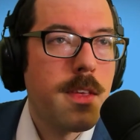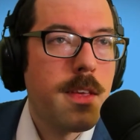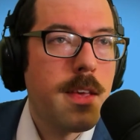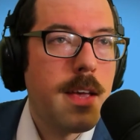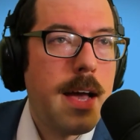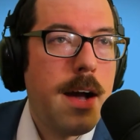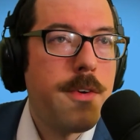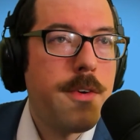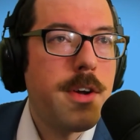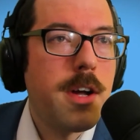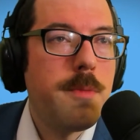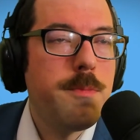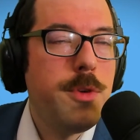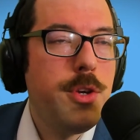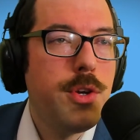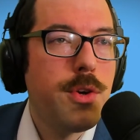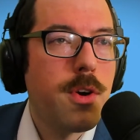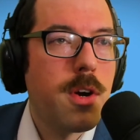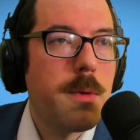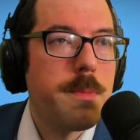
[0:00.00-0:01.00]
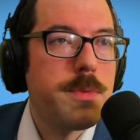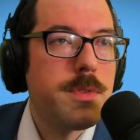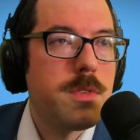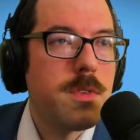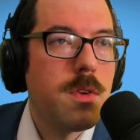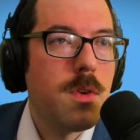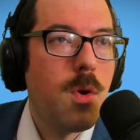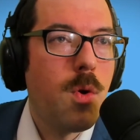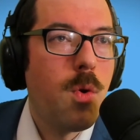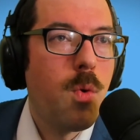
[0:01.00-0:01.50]
How come Europe's
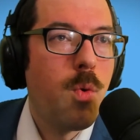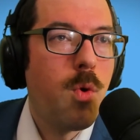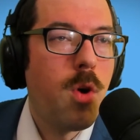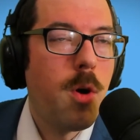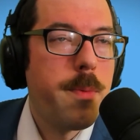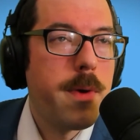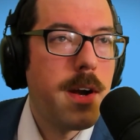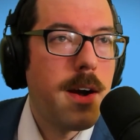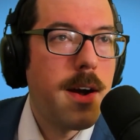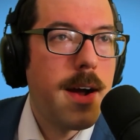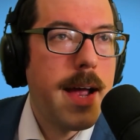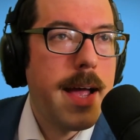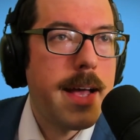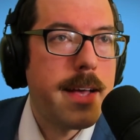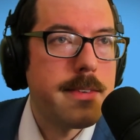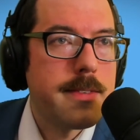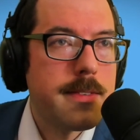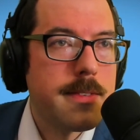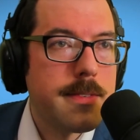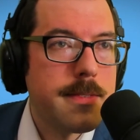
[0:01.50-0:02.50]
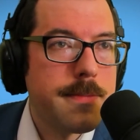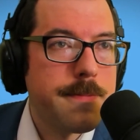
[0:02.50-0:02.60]
whooping our ass?